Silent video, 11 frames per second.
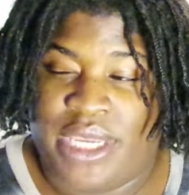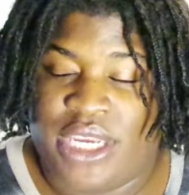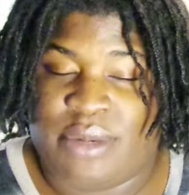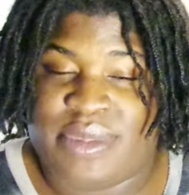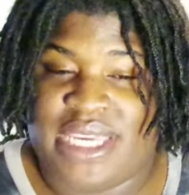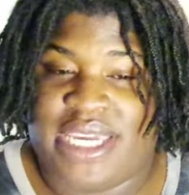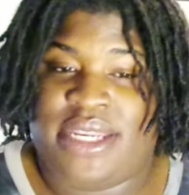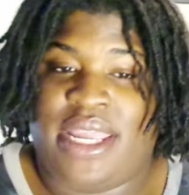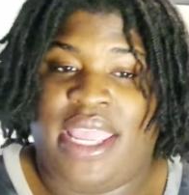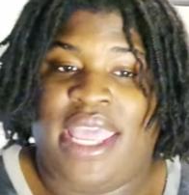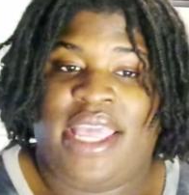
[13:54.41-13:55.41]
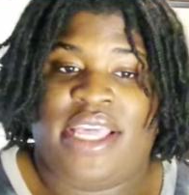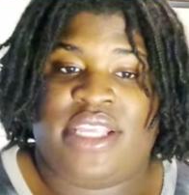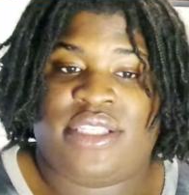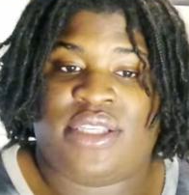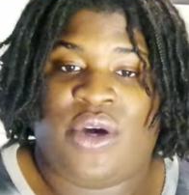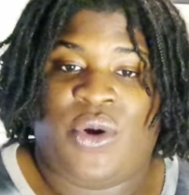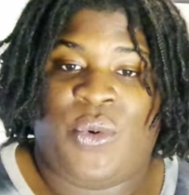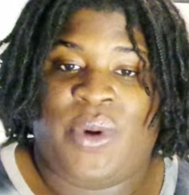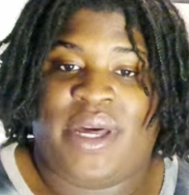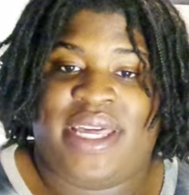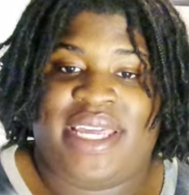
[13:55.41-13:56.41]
you know what I'm saying? So,